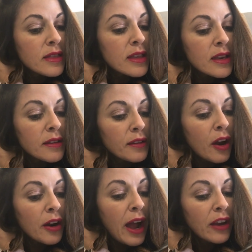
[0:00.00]
these
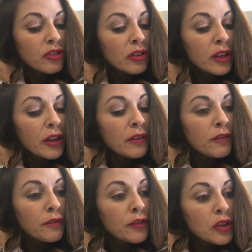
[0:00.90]
are actually
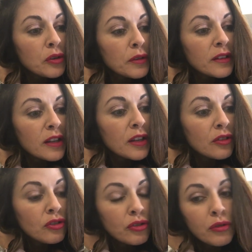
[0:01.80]
infused
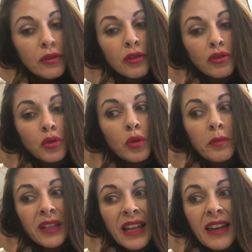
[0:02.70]
into the tool
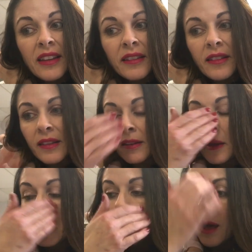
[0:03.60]
plates,
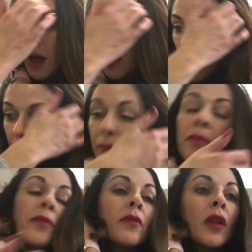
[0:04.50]
and